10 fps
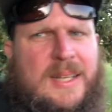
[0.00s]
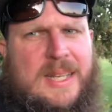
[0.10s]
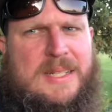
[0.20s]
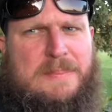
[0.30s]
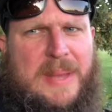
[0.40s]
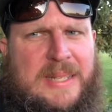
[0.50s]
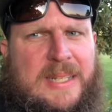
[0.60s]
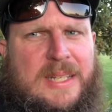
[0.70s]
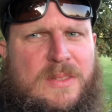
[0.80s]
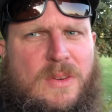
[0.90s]
gets a bend
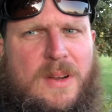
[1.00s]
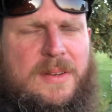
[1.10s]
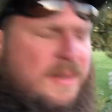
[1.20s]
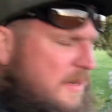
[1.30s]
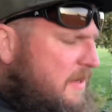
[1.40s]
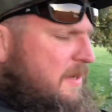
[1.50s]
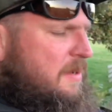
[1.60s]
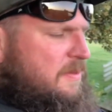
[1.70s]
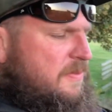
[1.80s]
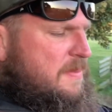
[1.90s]
in his rod.
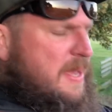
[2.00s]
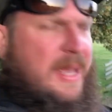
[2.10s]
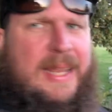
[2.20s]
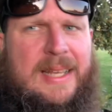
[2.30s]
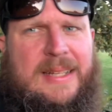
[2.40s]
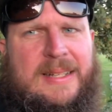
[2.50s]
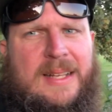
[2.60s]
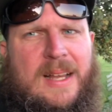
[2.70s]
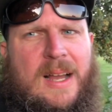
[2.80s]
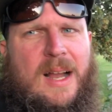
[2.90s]
For me,
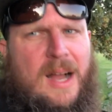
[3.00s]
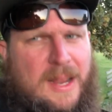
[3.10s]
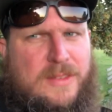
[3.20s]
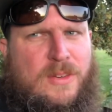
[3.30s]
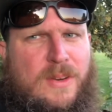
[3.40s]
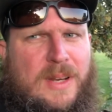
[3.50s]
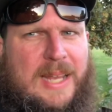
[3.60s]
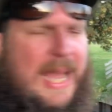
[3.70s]
I truly